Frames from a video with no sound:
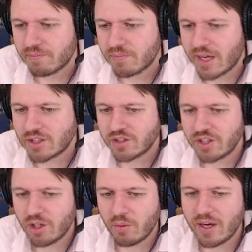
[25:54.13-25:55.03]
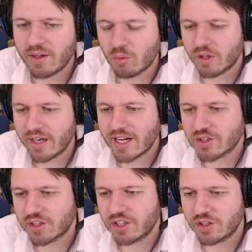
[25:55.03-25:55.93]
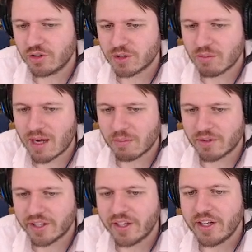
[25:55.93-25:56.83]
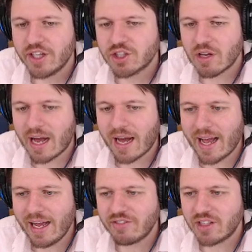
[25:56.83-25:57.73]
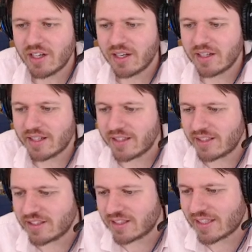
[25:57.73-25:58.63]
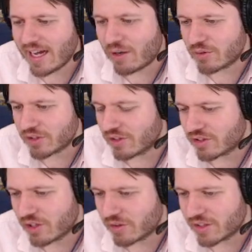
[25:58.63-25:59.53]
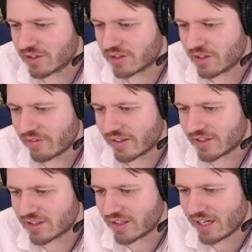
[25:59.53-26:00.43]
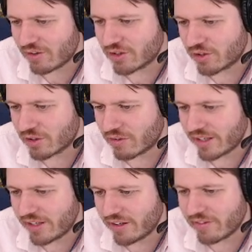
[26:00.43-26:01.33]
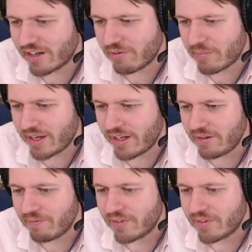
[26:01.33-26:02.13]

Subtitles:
Actually, you know what? We're actually going to do this properly. So I have to get these encounter tokens. I've got this encounter token right here that I've made.